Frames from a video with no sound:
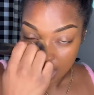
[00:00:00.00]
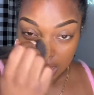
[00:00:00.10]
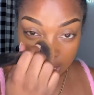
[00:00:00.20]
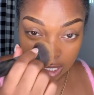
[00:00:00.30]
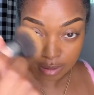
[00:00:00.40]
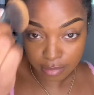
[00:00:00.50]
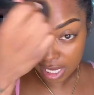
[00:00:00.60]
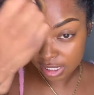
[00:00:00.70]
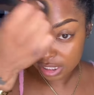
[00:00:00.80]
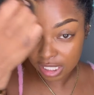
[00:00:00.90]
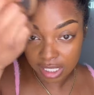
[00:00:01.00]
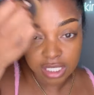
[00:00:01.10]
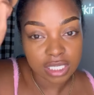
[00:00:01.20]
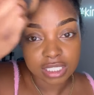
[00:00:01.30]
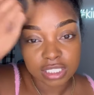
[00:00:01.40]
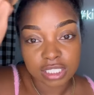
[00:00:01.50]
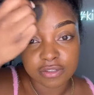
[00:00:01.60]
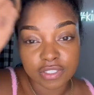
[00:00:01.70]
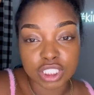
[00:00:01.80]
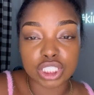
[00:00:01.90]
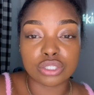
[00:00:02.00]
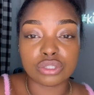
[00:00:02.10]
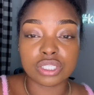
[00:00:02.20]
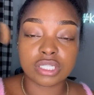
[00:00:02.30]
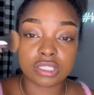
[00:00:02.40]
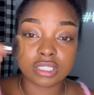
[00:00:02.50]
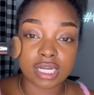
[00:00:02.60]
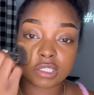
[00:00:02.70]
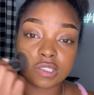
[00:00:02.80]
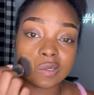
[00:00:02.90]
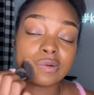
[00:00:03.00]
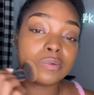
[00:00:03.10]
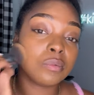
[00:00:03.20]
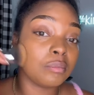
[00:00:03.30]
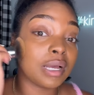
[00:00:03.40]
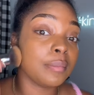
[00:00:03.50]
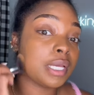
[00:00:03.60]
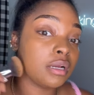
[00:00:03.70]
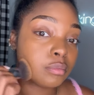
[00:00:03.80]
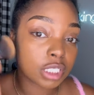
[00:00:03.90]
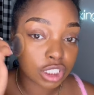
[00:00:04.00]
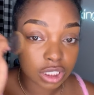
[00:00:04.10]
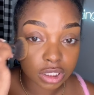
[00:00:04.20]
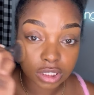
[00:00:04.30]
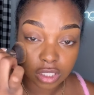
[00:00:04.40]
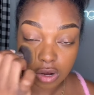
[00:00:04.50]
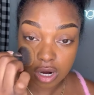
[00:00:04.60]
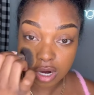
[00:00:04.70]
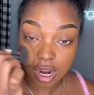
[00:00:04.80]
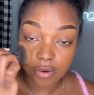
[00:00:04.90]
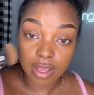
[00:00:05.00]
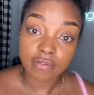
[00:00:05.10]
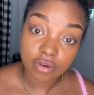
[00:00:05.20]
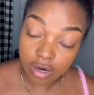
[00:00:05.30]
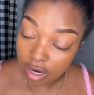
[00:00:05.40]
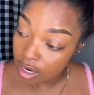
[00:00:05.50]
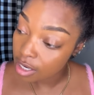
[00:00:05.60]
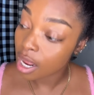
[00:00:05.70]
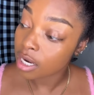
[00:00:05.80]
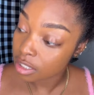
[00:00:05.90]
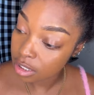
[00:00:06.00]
and mine is not going to get delivered until Thursday, so my makeup brushes are, however, not.